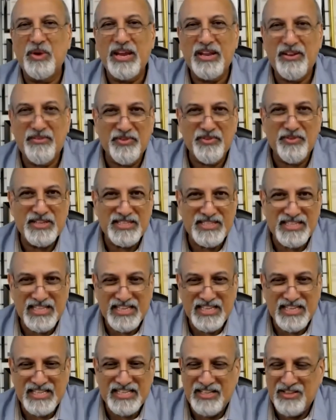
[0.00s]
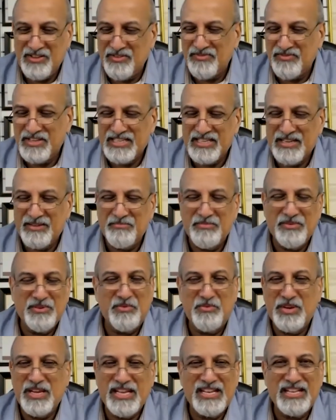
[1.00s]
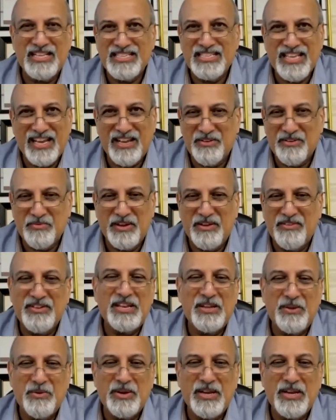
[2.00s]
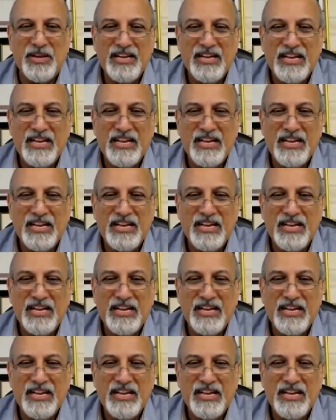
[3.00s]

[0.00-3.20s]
wait for the 16th of December. We're in the second wave anyway.